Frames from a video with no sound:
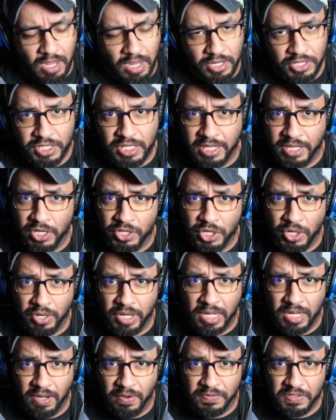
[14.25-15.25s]

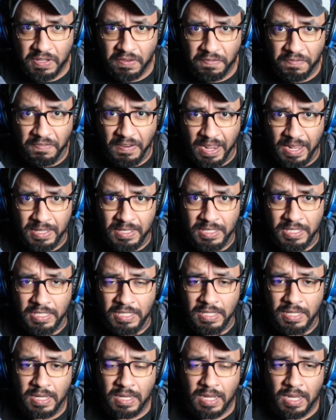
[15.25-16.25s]
Secretary of Defense
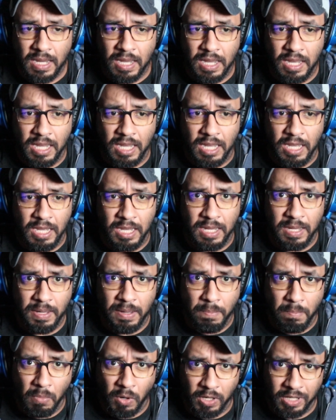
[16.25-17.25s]

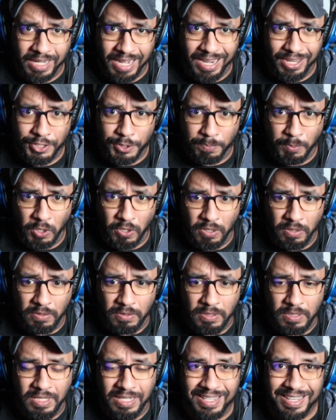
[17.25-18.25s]
Mark Esper
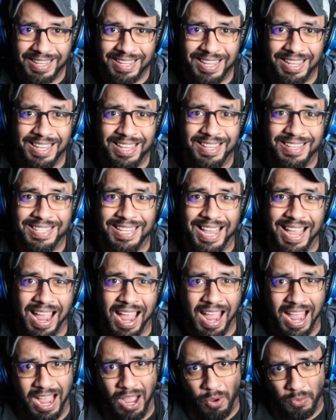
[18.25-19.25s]
is
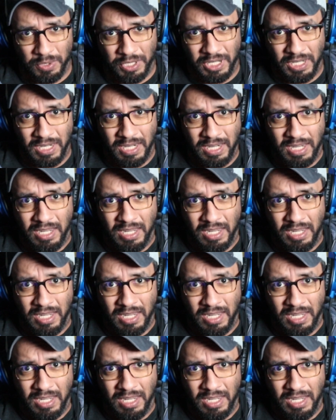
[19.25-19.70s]
out,